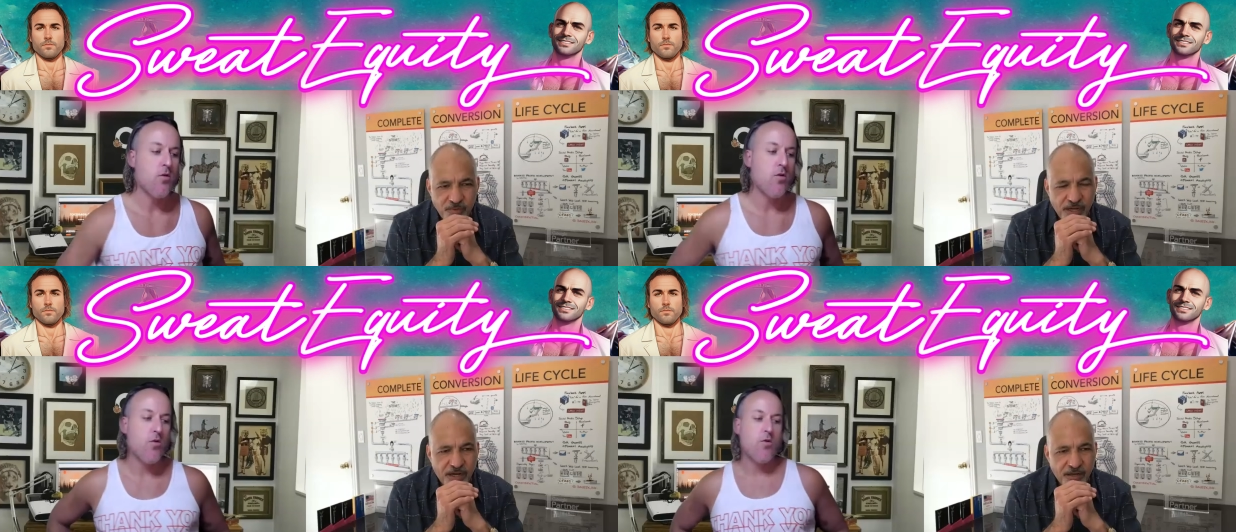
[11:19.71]

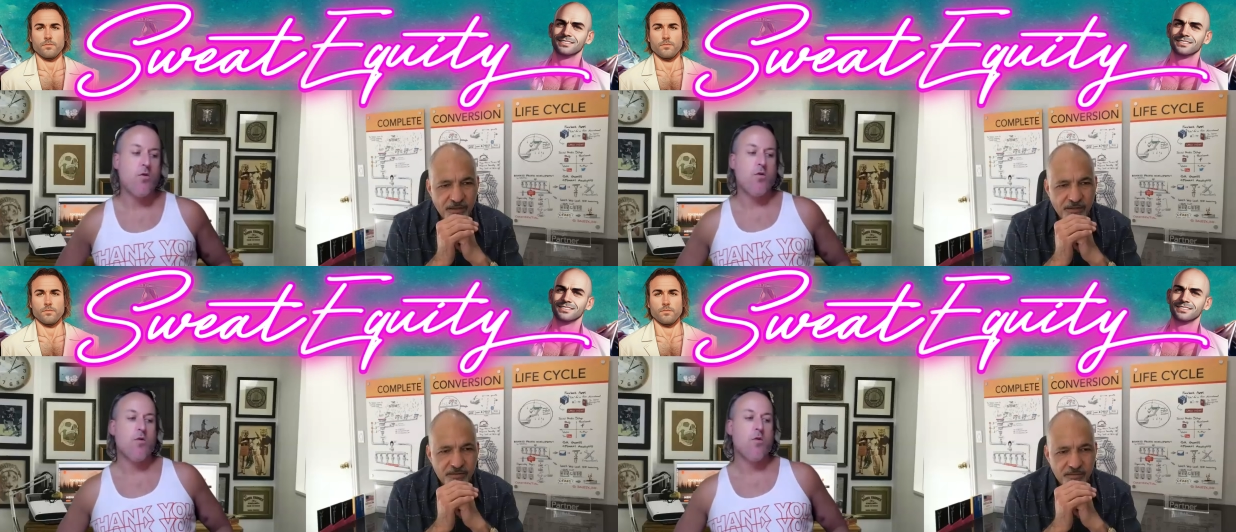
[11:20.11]

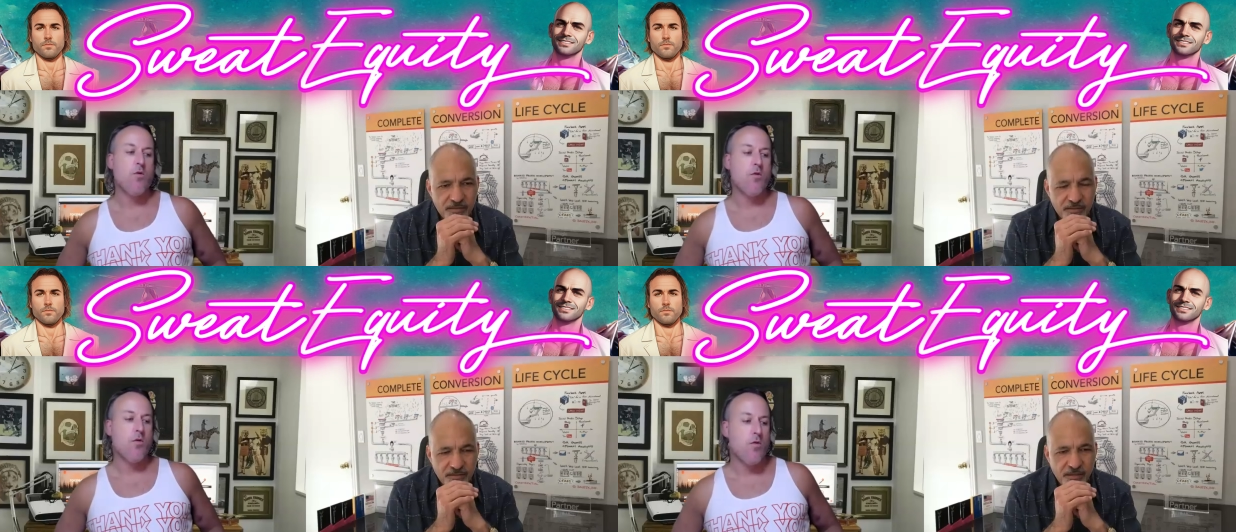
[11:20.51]
Speaker 1: Yeah,
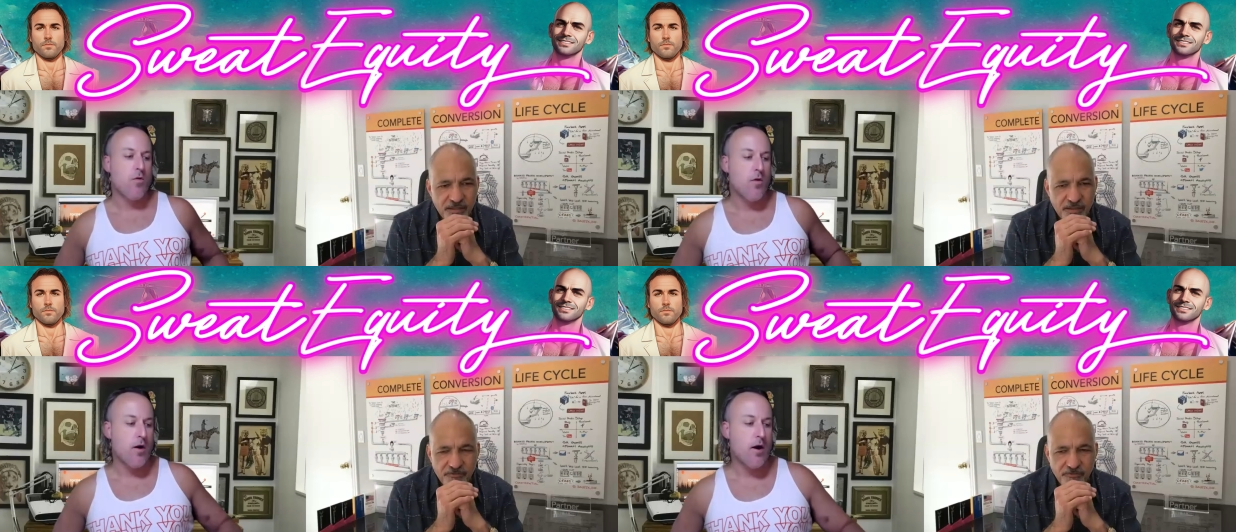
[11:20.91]

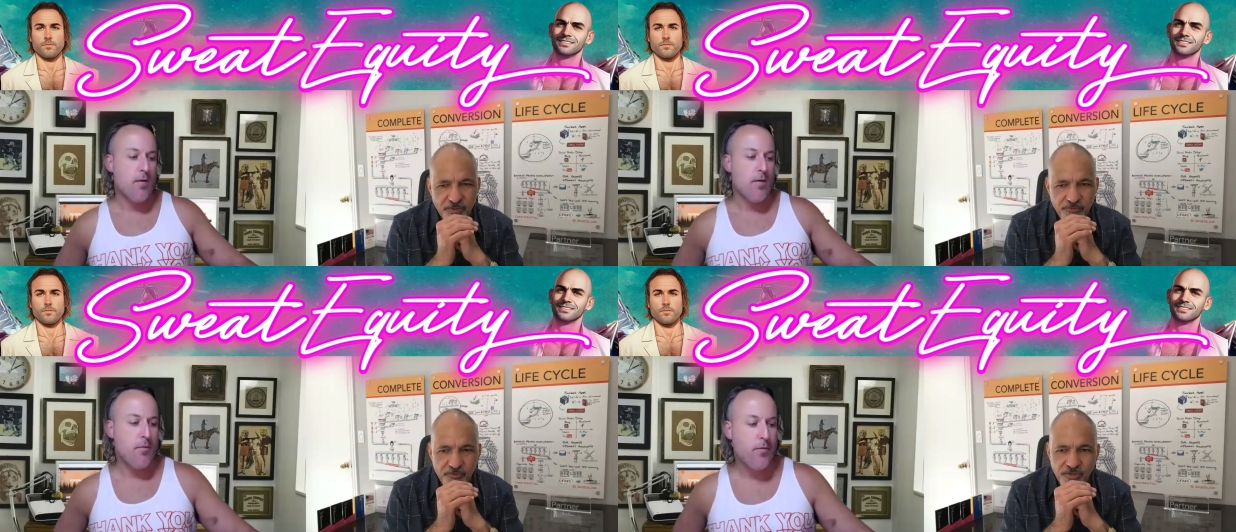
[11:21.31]
kind of.
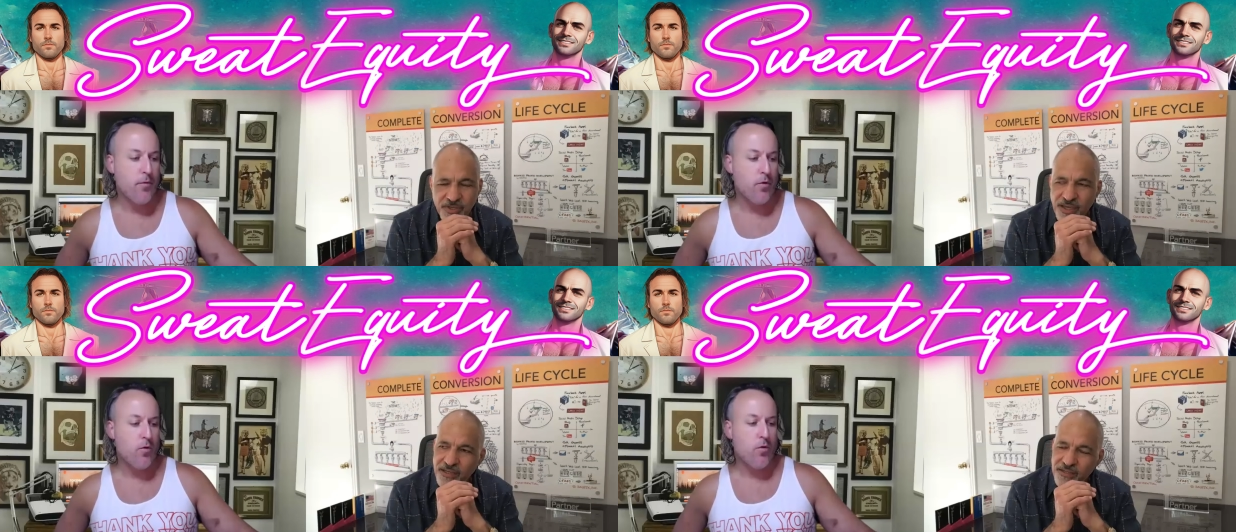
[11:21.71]
If you
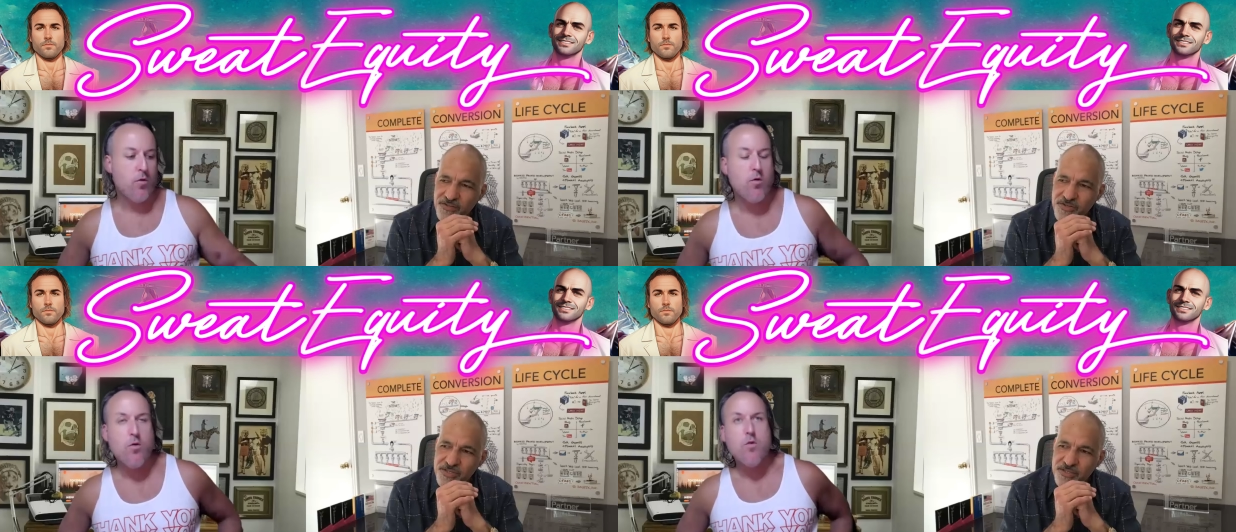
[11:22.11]

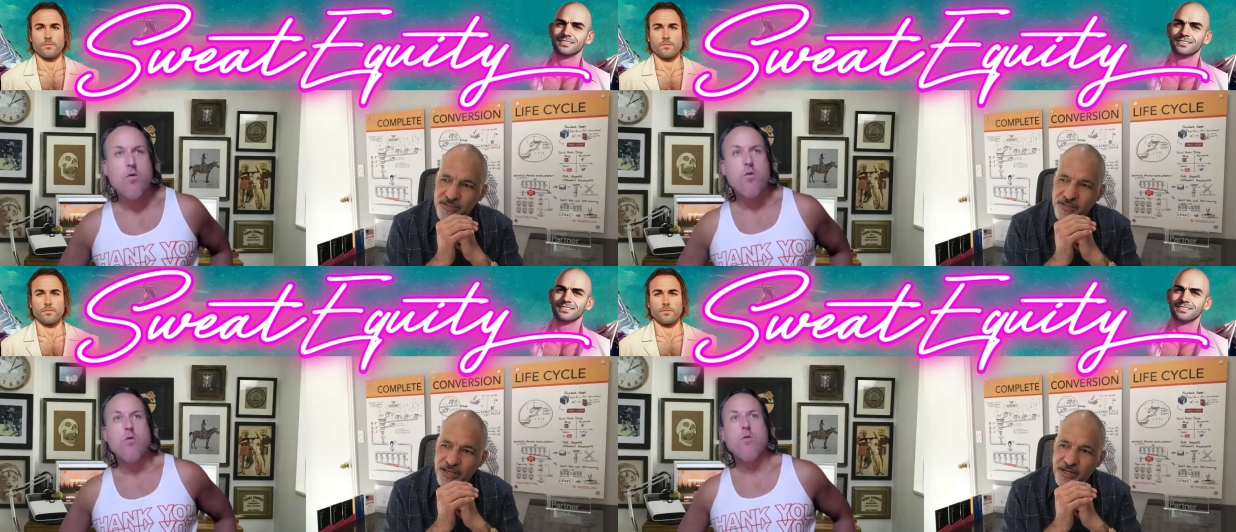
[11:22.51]
can't
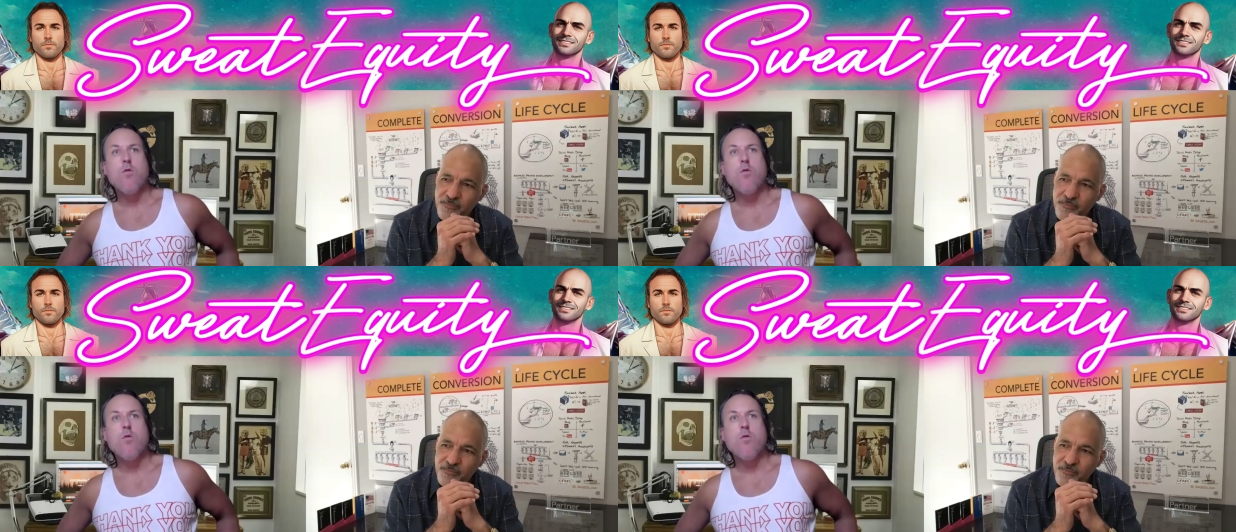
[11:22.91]
just let